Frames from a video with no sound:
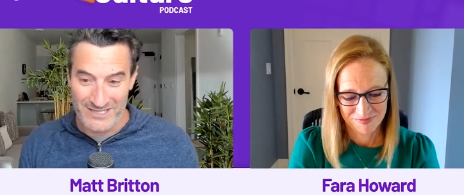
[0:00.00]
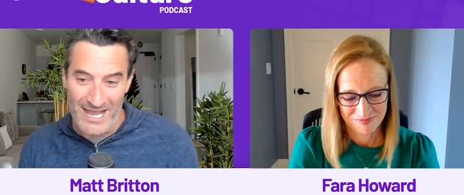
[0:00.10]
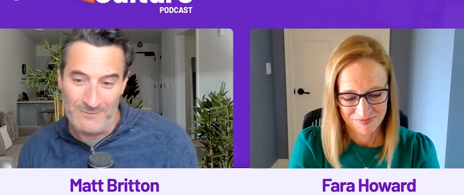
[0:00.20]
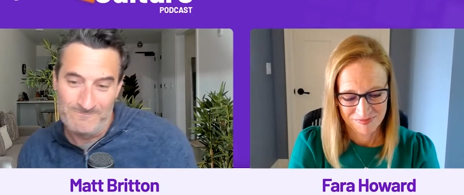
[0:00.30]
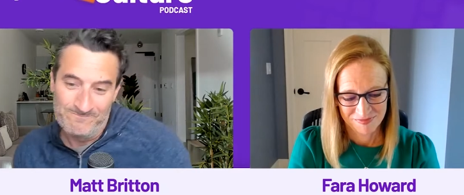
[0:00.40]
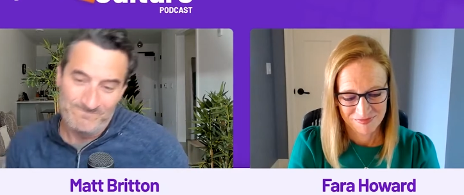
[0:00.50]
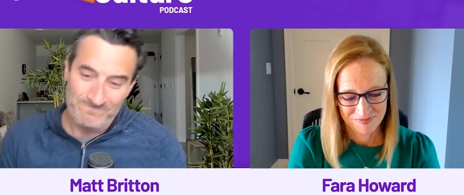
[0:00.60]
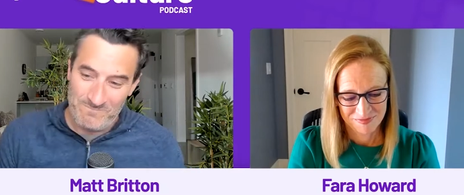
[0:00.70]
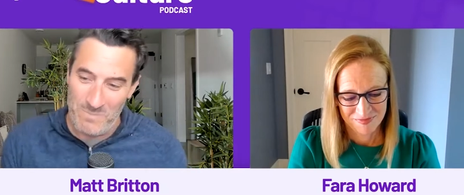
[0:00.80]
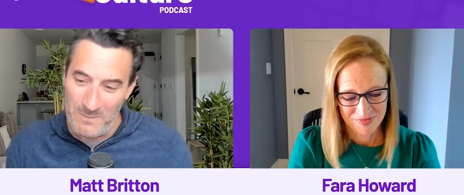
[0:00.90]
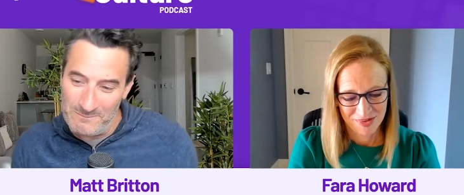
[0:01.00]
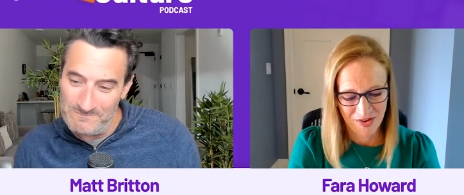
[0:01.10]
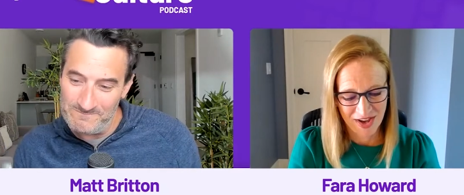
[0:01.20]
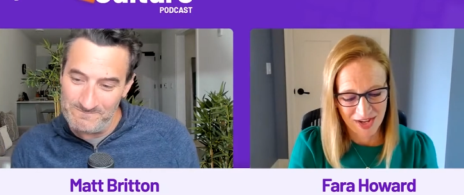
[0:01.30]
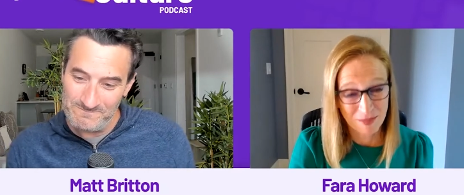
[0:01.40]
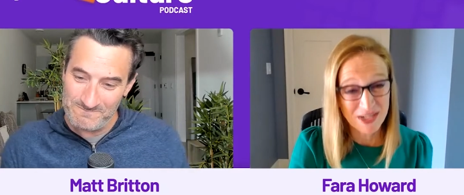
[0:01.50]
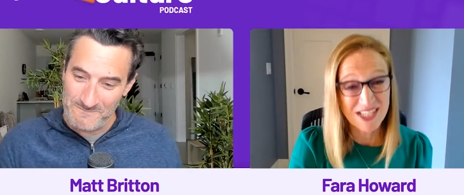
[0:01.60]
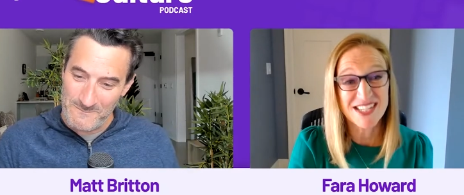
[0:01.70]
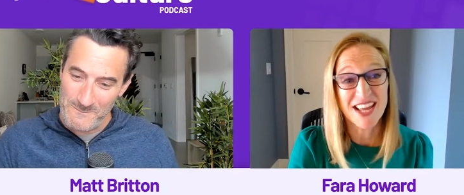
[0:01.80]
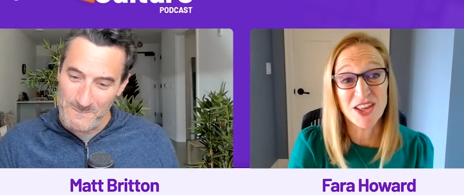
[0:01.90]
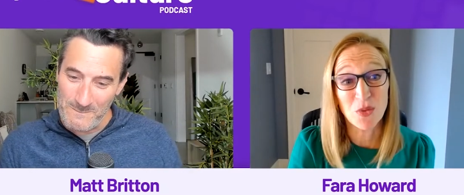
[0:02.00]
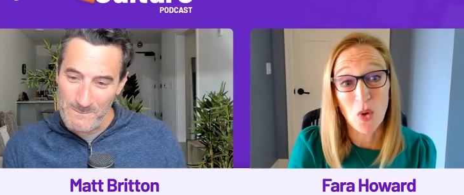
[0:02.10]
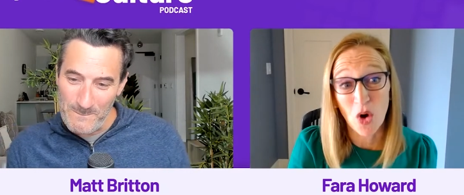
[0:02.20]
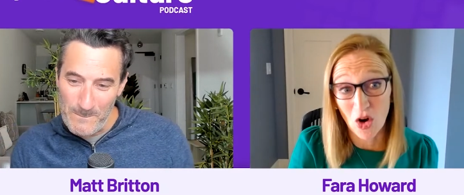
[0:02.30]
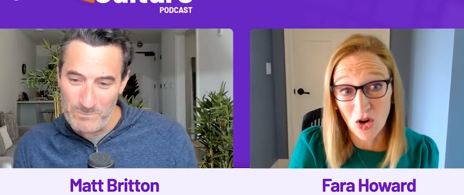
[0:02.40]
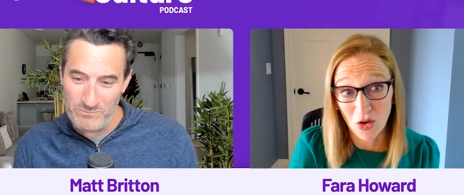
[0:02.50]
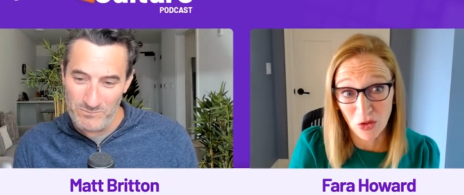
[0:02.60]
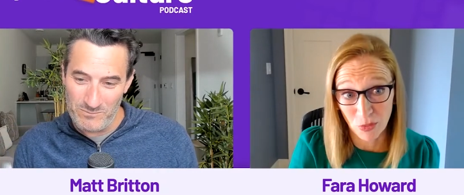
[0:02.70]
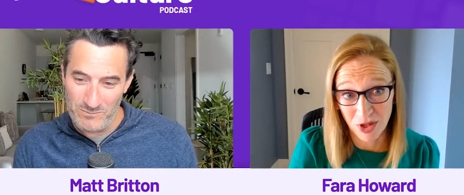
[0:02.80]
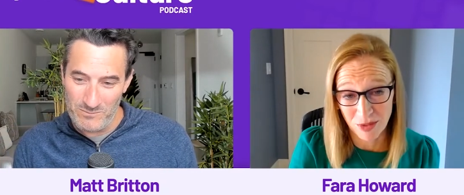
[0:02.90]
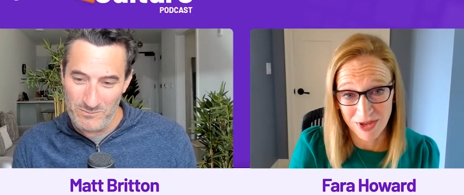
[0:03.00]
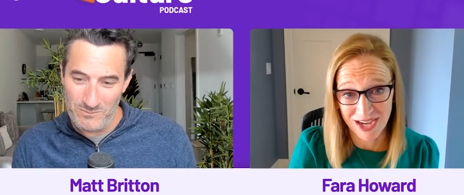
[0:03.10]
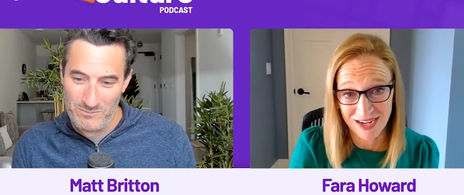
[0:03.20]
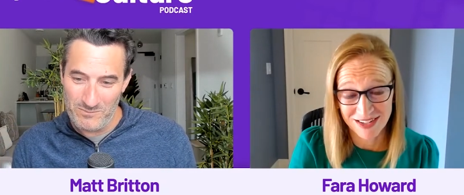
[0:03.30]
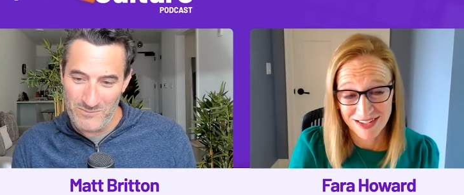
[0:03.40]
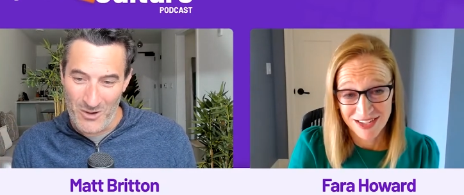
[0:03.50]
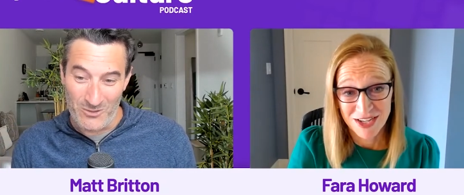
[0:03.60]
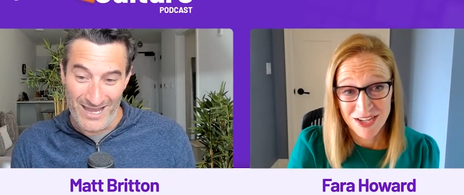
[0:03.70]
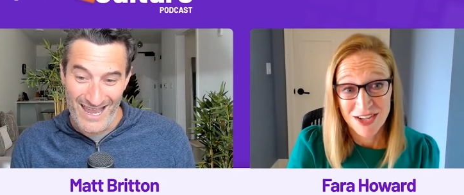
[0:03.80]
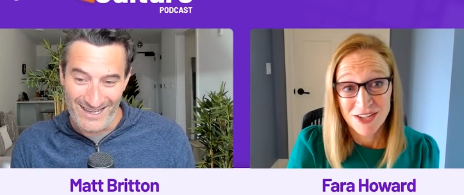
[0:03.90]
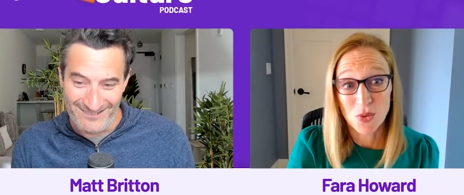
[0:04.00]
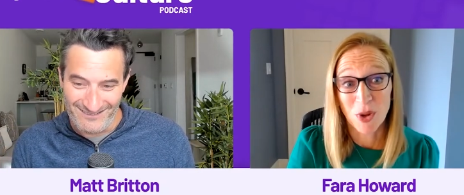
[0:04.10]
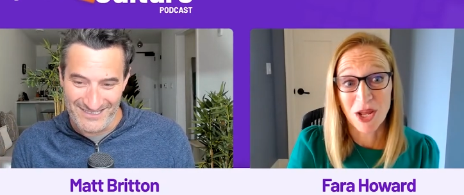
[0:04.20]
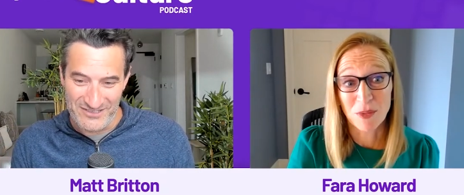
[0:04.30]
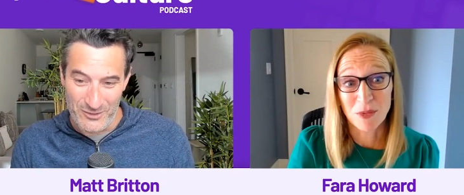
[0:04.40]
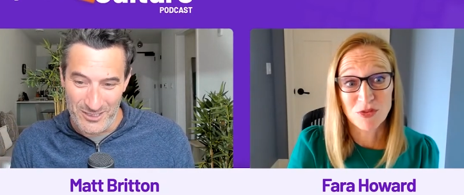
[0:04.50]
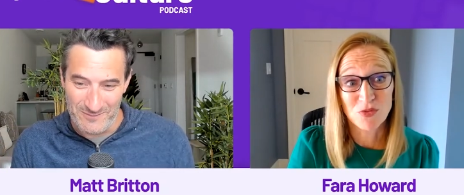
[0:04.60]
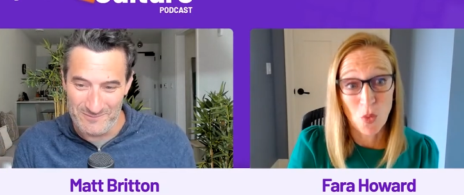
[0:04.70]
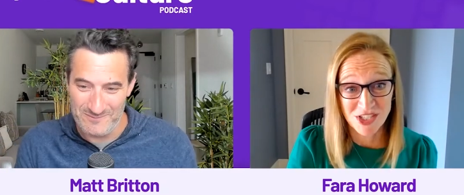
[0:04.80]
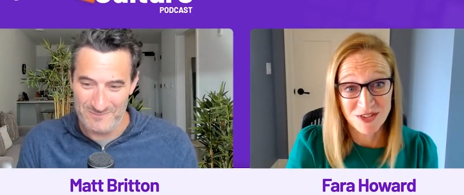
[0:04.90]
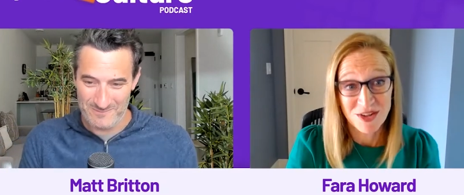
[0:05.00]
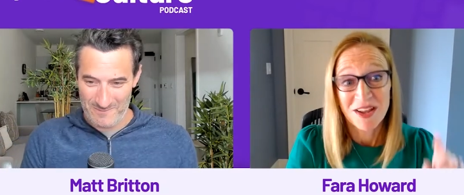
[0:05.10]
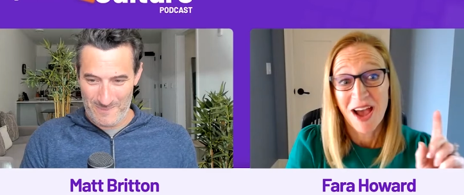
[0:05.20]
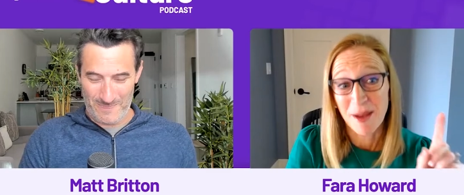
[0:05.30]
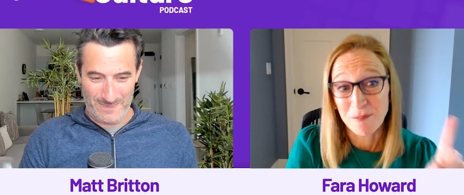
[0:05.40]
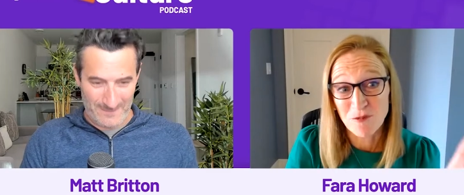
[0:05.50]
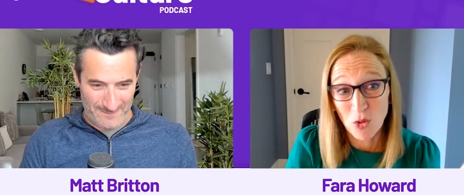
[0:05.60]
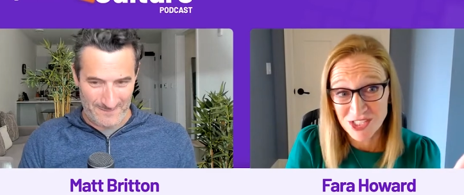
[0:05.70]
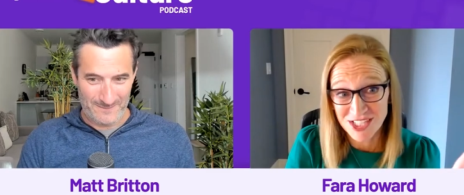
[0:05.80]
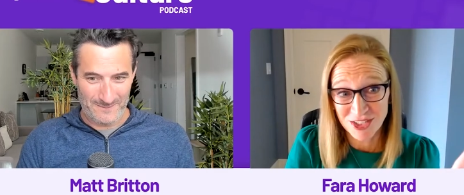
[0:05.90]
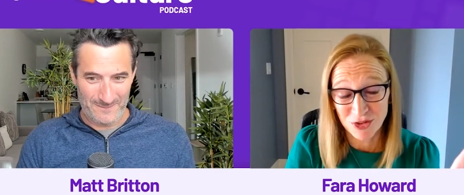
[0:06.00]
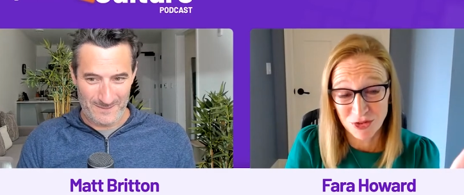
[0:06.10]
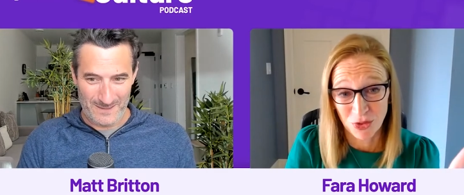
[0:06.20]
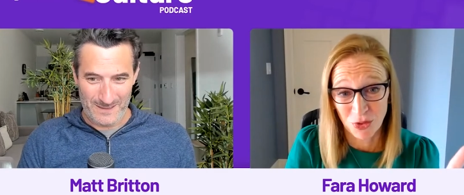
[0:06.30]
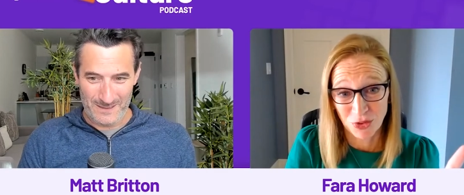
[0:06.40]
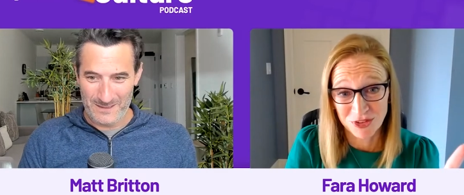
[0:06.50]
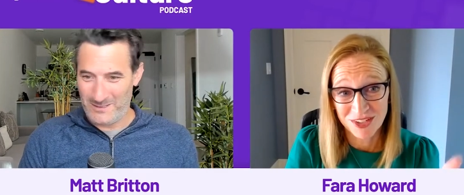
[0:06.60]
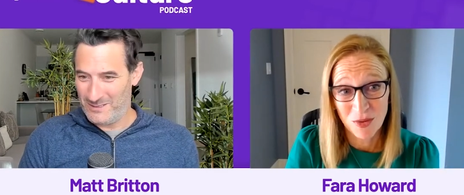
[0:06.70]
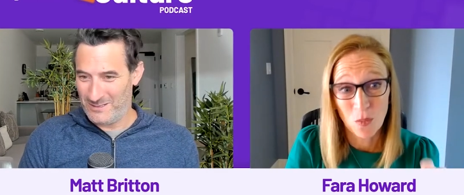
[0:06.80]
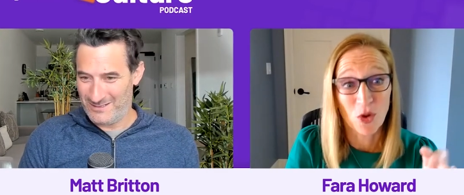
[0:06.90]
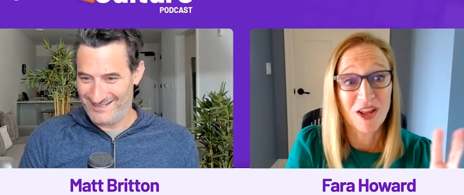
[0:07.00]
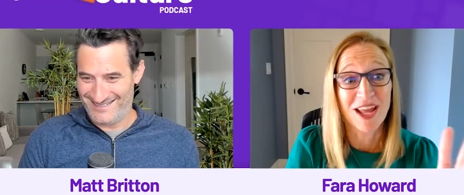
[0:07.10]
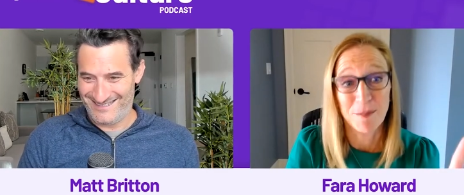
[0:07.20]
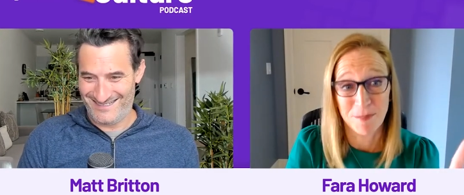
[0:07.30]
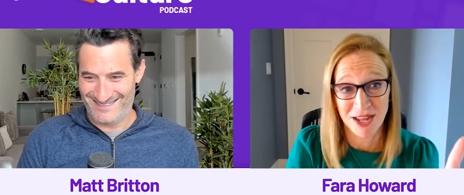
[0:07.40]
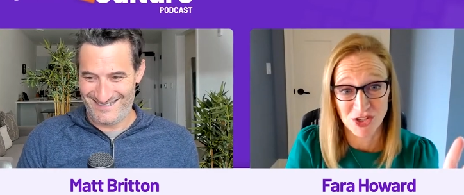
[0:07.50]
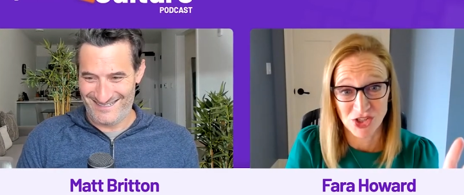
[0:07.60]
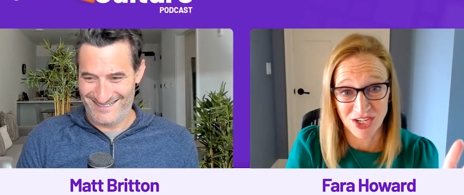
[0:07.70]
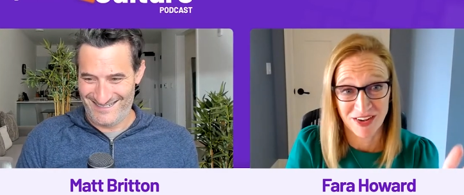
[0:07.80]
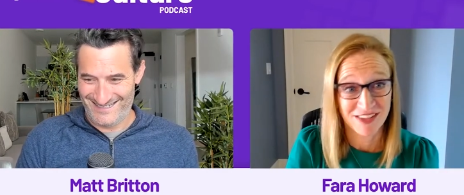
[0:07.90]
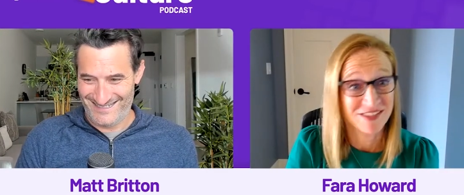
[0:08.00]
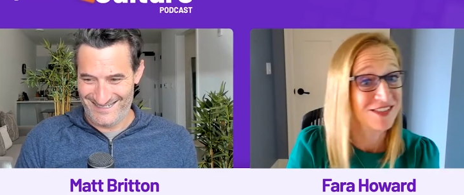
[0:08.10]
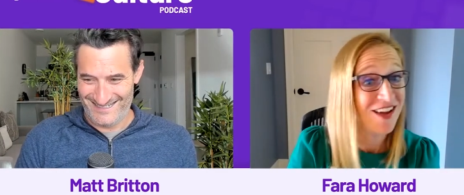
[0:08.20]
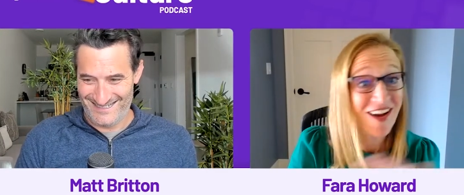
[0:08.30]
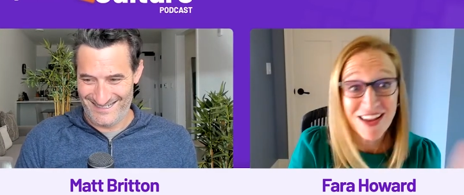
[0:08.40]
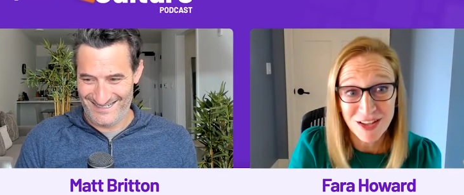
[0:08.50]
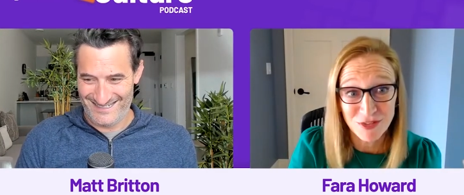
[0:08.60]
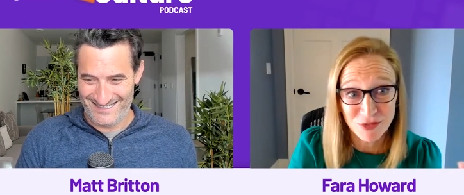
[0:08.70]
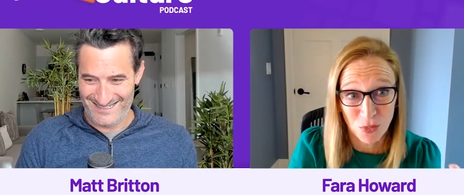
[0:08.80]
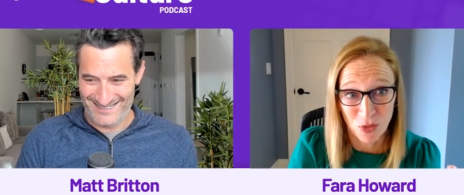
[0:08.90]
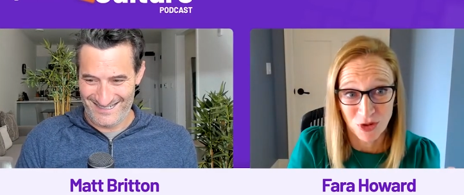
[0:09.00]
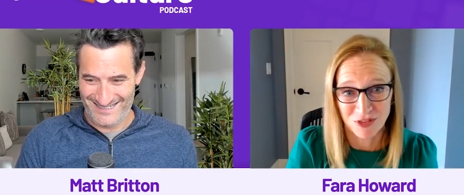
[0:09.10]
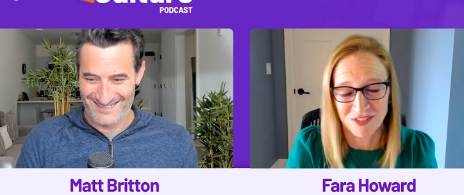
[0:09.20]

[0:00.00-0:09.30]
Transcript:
Speaker 1: today.
Speaker 2: All right, I'm going to take you all the way back.
Speaker 1: Okay, let's do it.
Speaker 2: I'm 14 years old, working at Ben and Jerry's, not as the world's